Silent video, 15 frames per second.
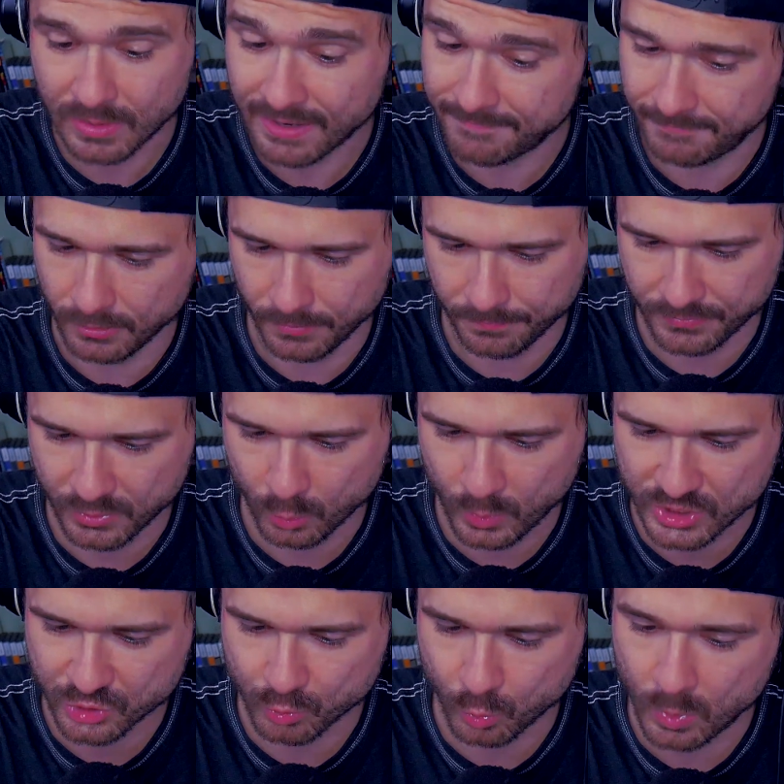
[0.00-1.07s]
Rifle,
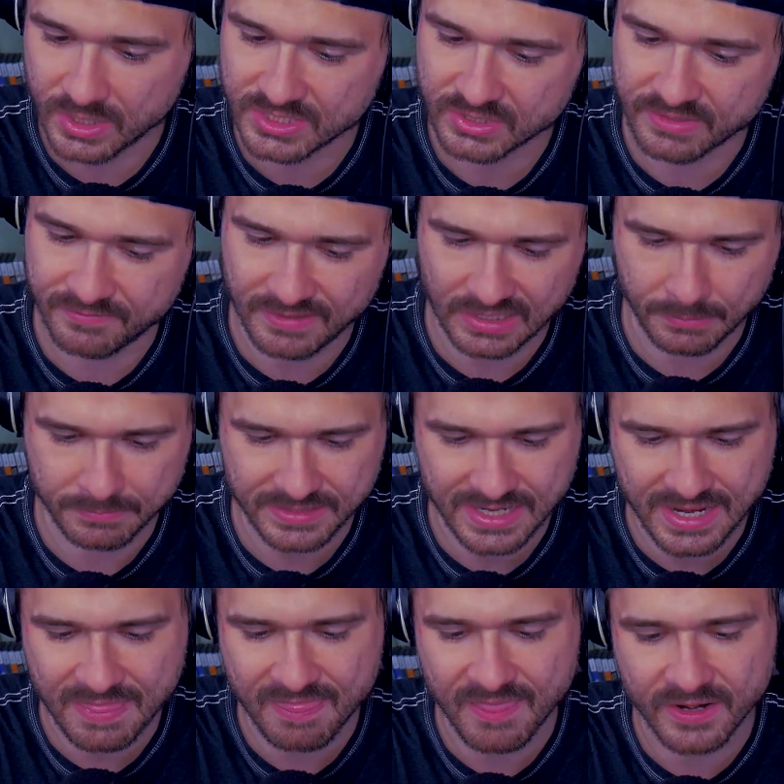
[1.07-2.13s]
which was developed
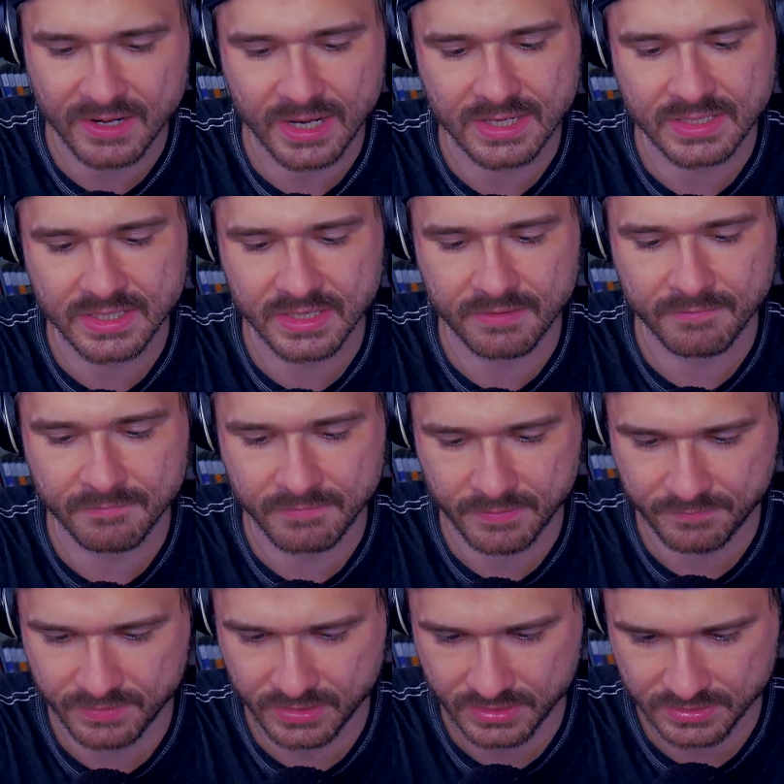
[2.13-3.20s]
in the
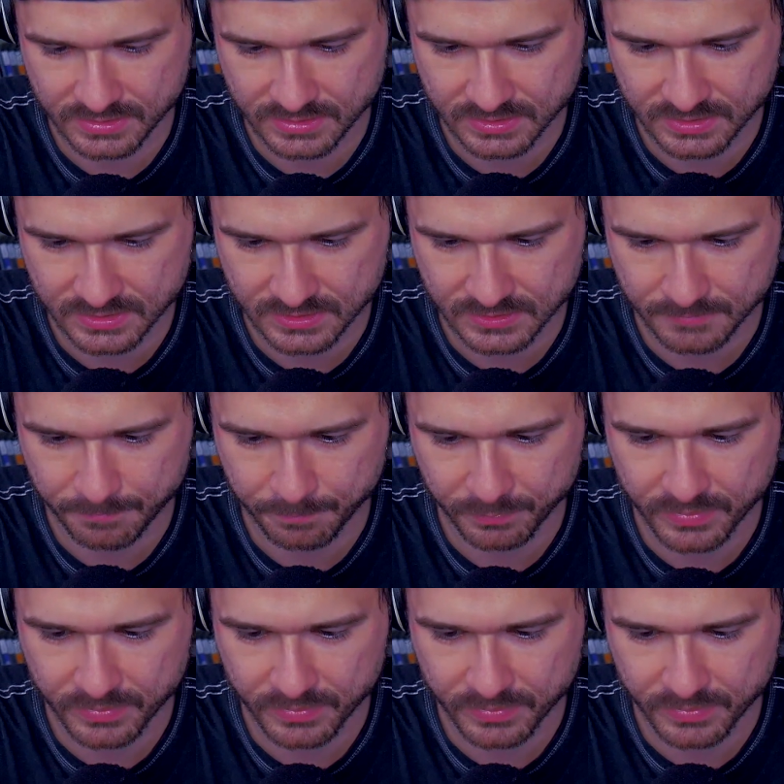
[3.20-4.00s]
1950s.